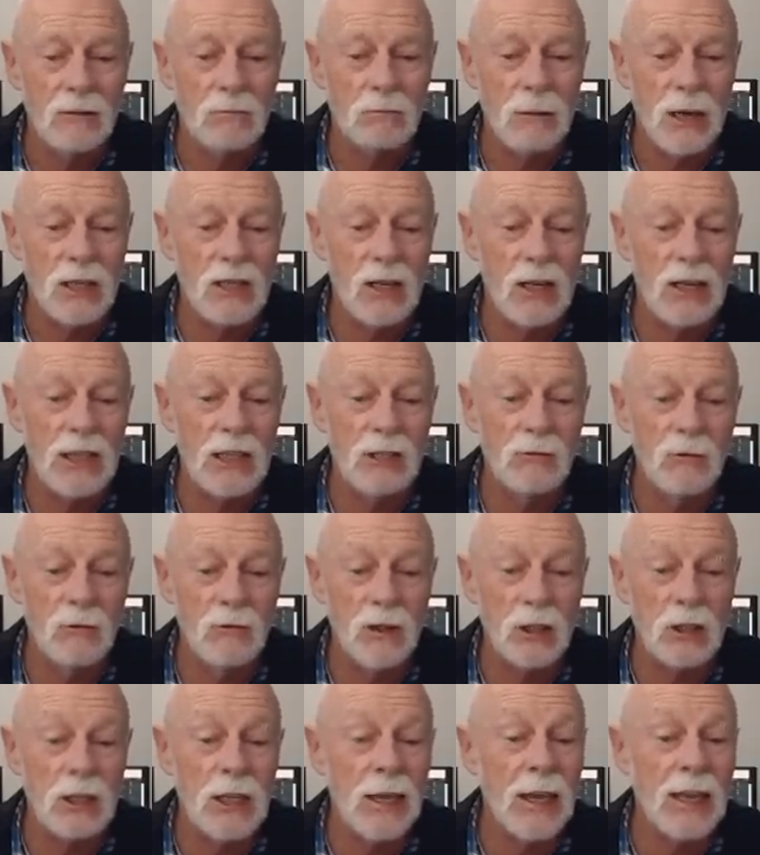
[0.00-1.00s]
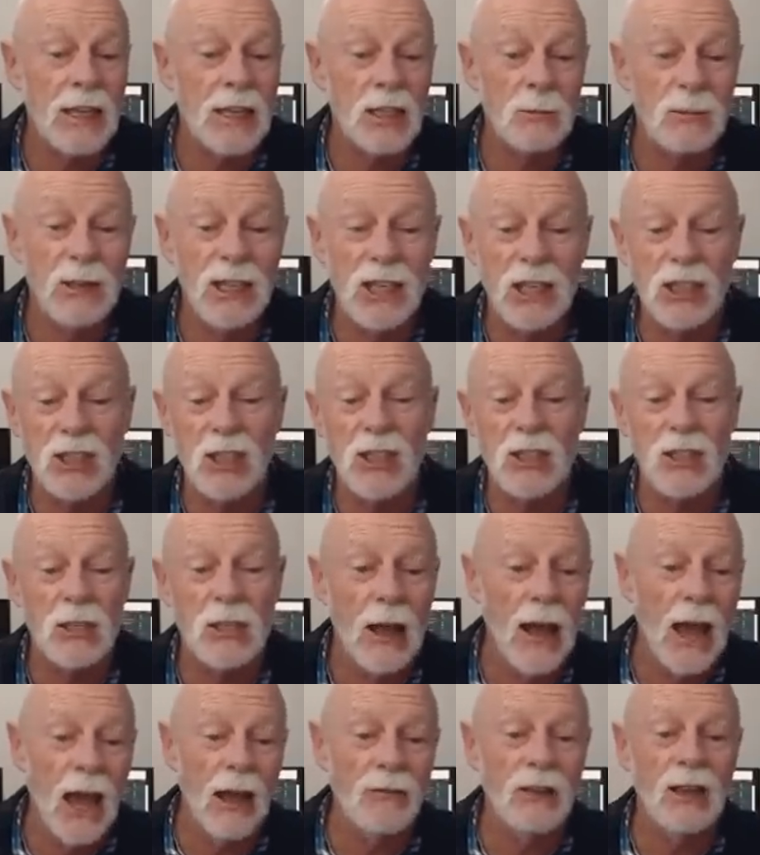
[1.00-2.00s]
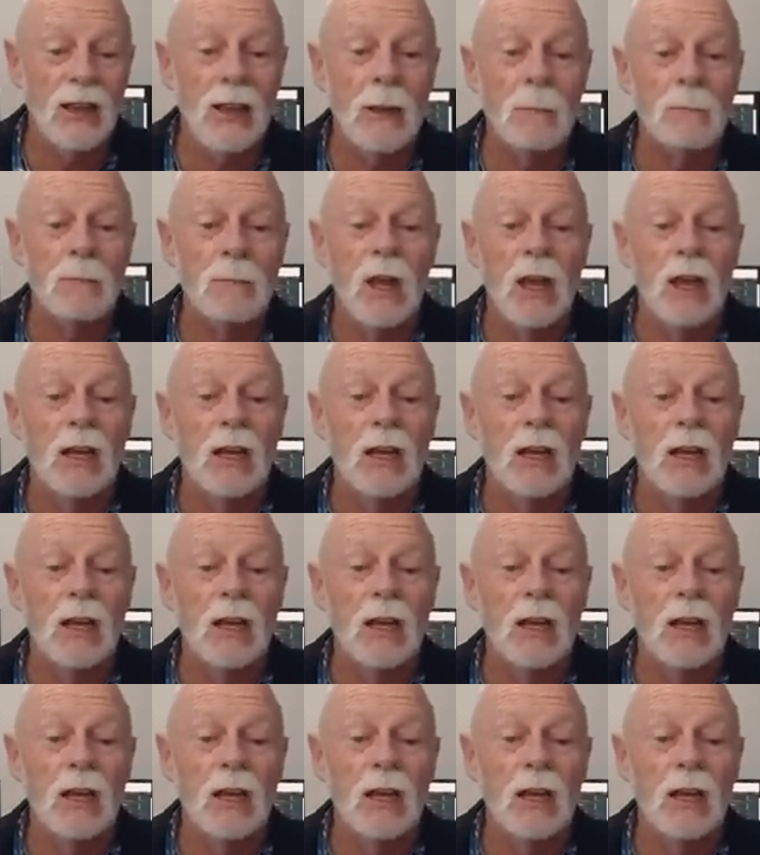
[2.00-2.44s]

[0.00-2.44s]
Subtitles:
Basically, fishing expeditions, having